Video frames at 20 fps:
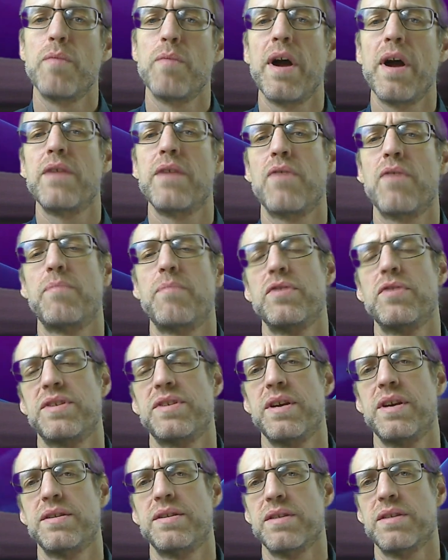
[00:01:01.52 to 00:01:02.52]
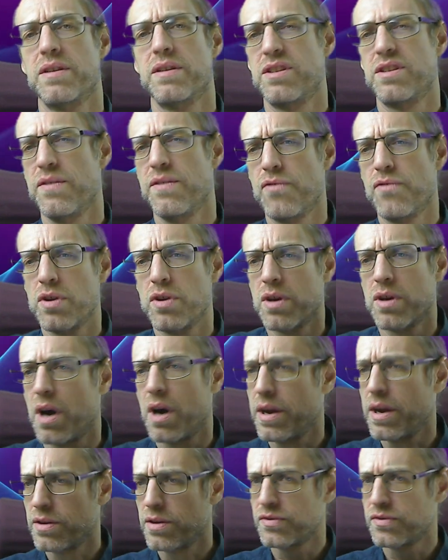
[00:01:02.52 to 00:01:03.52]
domain represents a different
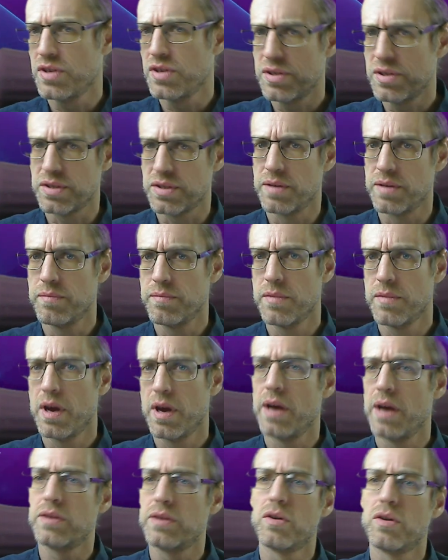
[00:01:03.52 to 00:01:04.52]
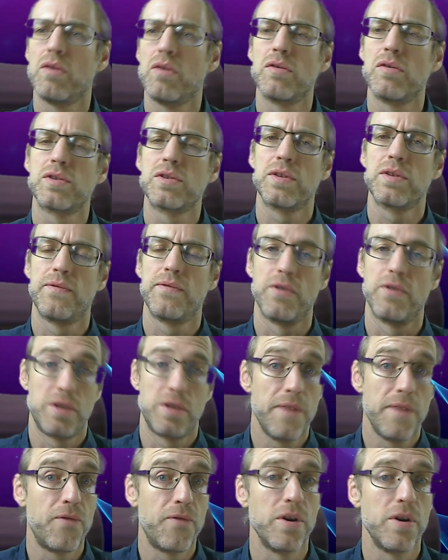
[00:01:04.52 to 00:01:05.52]
kind of system and calls for
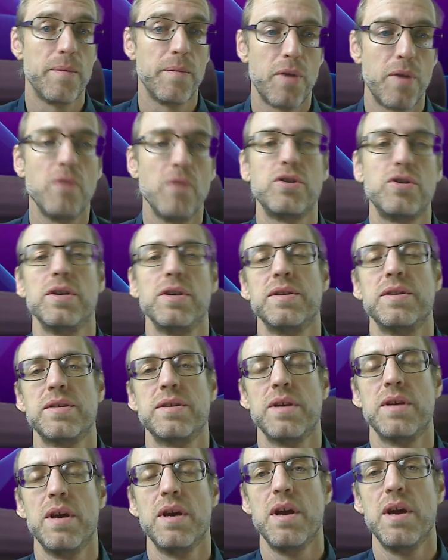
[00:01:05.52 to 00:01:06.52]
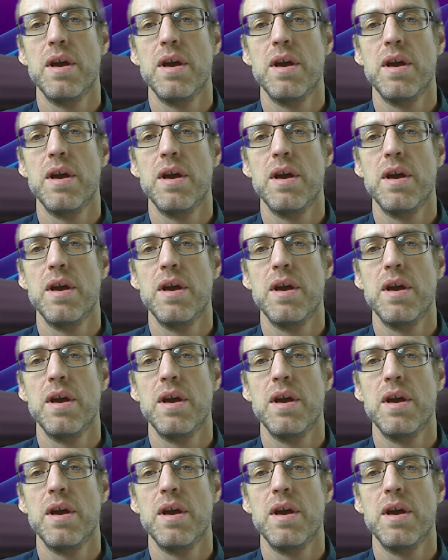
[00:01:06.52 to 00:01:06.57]
different approaches.